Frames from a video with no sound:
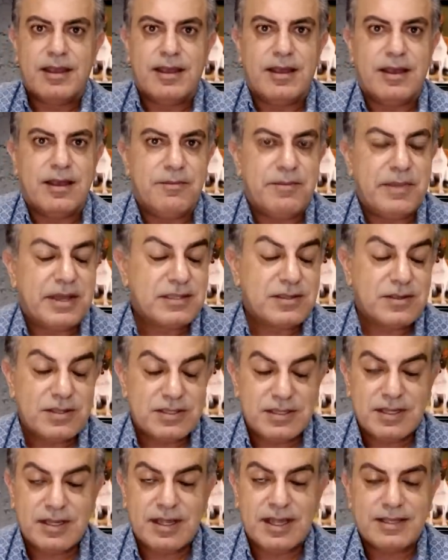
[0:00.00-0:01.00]
Uh, Mexico
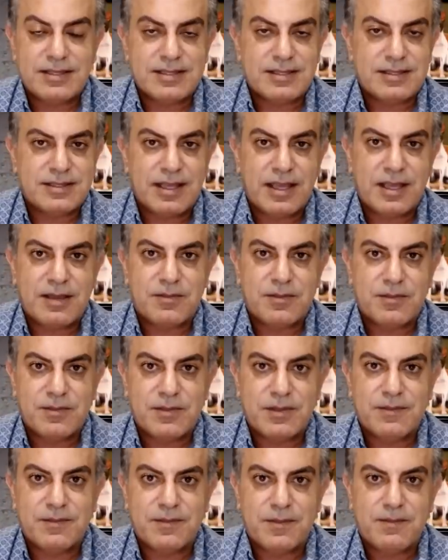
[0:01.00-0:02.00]
City has the same,
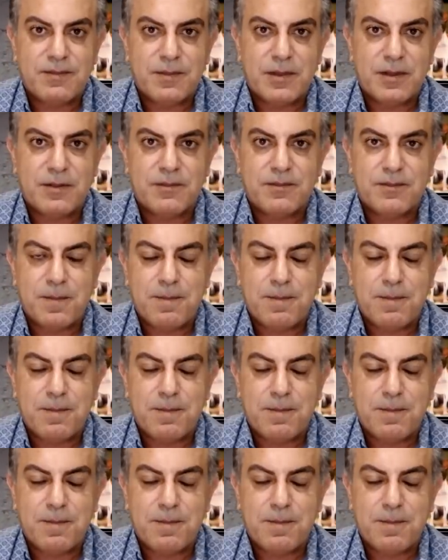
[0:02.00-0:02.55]
you know.